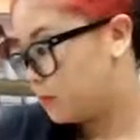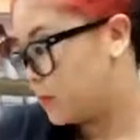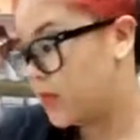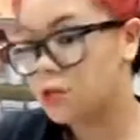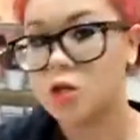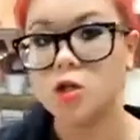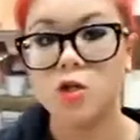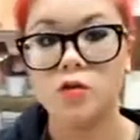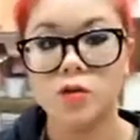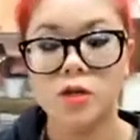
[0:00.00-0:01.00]
that's our
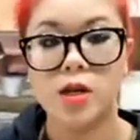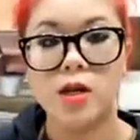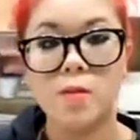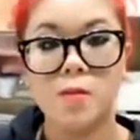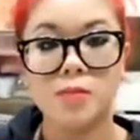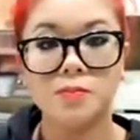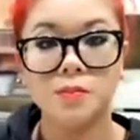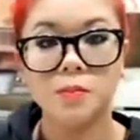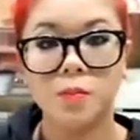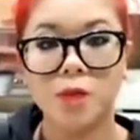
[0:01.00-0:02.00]
show for today.
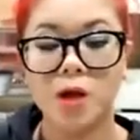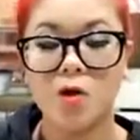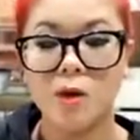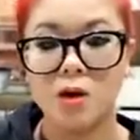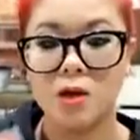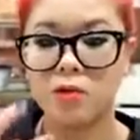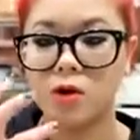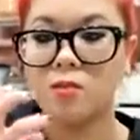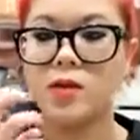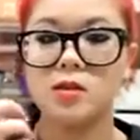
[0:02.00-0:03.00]
I hope I don't have
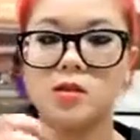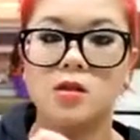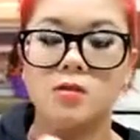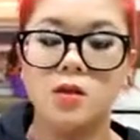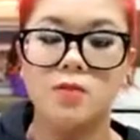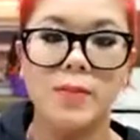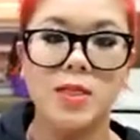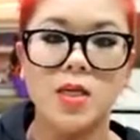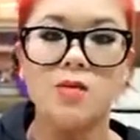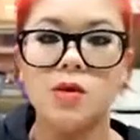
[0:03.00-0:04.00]
green beans and stuff all over my
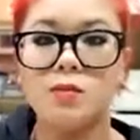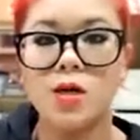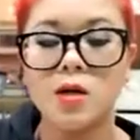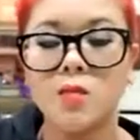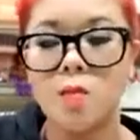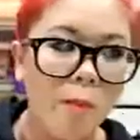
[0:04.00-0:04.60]
teeth when I'm talking.